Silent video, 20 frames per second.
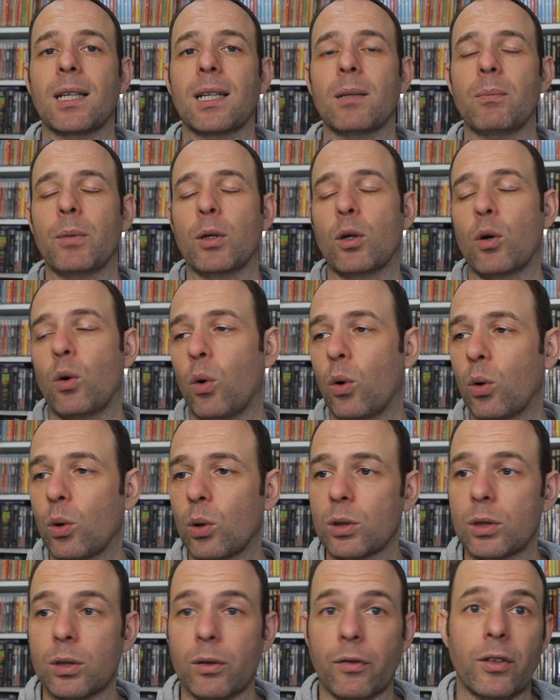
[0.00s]
and
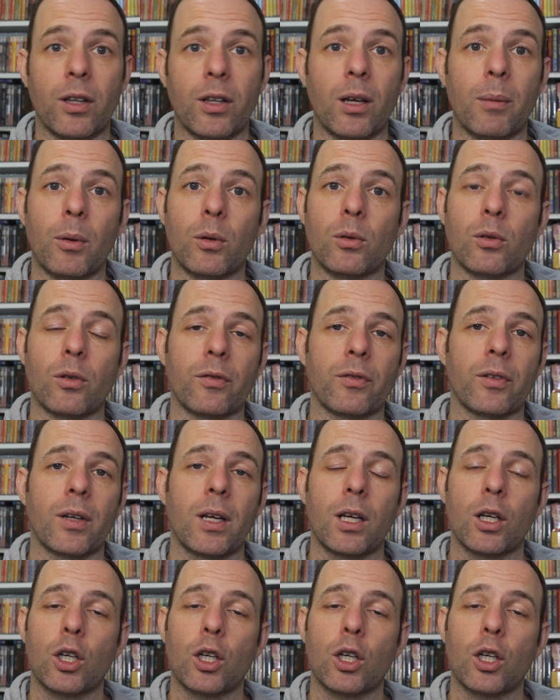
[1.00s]
because of the amount of